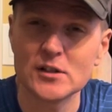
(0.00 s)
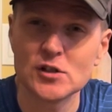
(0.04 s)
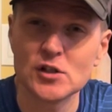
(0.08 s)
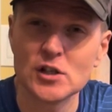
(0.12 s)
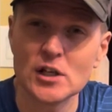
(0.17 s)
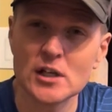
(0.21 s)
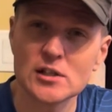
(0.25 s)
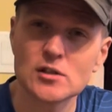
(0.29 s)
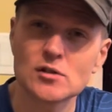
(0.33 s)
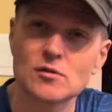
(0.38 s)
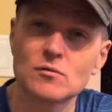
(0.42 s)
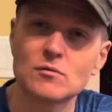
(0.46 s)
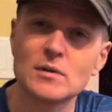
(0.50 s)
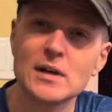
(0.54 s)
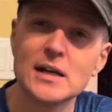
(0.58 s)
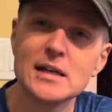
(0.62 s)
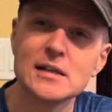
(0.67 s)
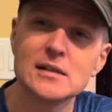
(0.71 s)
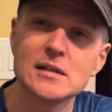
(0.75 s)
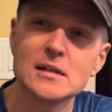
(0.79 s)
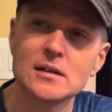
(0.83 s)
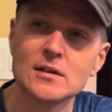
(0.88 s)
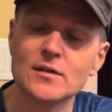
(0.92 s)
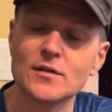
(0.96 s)
just
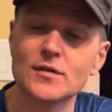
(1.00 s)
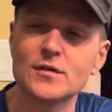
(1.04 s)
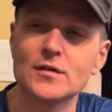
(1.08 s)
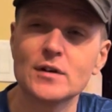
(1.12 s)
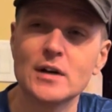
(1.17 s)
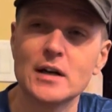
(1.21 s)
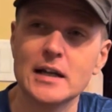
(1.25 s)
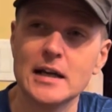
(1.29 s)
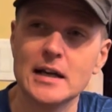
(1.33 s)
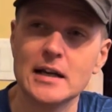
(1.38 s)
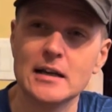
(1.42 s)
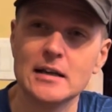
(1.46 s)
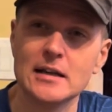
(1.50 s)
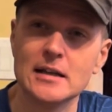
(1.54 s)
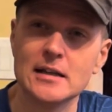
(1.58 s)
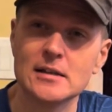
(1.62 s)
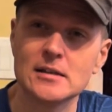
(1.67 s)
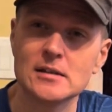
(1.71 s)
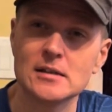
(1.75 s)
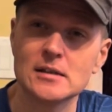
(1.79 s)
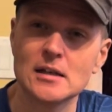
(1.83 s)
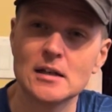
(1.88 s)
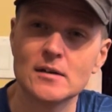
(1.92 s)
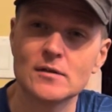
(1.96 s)
raising the front end
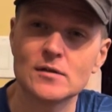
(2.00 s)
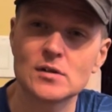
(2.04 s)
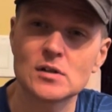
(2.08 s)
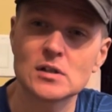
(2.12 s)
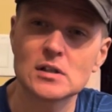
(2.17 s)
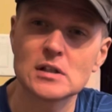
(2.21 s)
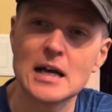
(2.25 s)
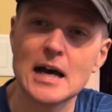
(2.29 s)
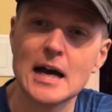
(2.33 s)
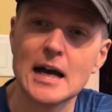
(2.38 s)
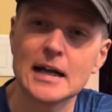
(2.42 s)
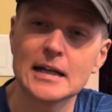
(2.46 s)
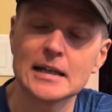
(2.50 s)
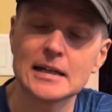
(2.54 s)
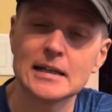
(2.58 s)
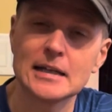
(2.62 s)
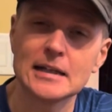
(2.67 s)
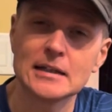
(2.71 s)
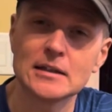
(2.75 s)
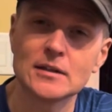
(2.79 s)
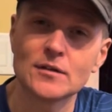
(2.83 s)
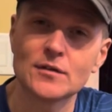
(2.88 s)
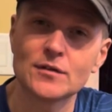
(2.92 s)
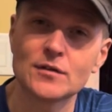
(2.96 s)
instead of
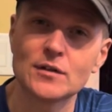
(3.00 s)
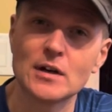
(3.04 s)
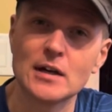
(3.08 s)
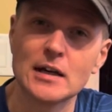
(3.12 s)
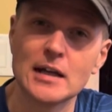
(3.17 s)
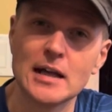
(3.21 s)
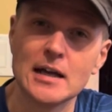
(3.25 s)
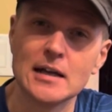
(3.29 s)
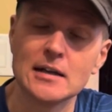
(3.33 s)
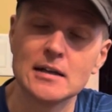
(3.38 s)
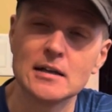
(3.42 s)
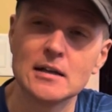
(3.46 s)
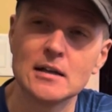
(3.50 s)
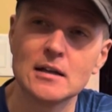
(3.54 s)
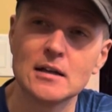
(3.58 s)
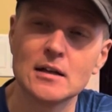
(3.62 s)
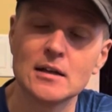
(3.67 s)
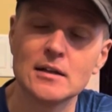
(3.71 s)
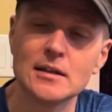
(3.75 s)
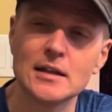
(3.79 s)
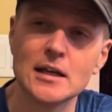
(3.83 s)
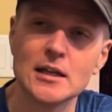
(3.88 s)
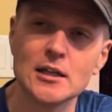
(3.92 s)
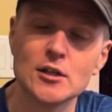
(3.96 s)
slackening the front end
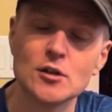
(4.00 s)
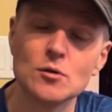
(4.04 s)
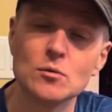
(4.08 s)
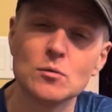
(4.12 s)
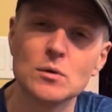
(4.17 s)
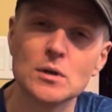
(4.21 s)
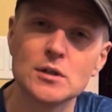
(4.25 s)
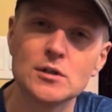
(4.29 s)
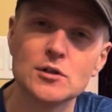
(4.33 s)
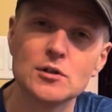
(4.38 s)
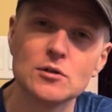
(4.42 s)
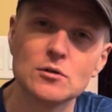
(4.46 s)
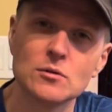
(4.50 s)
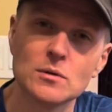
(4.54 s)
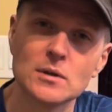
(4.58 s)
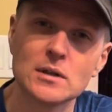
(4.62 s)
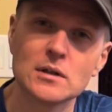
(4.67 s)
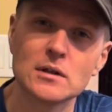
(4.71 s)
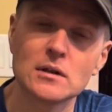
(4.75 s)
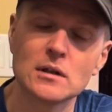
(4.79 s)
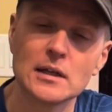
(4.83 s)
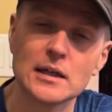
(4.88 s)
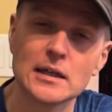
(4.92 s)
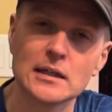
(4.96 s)
that you would do
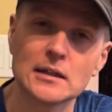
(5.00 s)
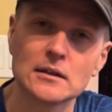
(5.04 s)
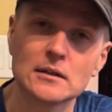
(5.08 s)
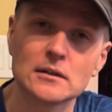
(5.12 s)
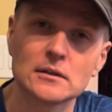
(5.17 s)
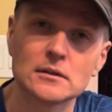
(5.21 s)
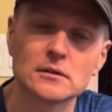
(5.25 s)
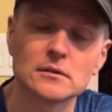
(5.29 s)
with like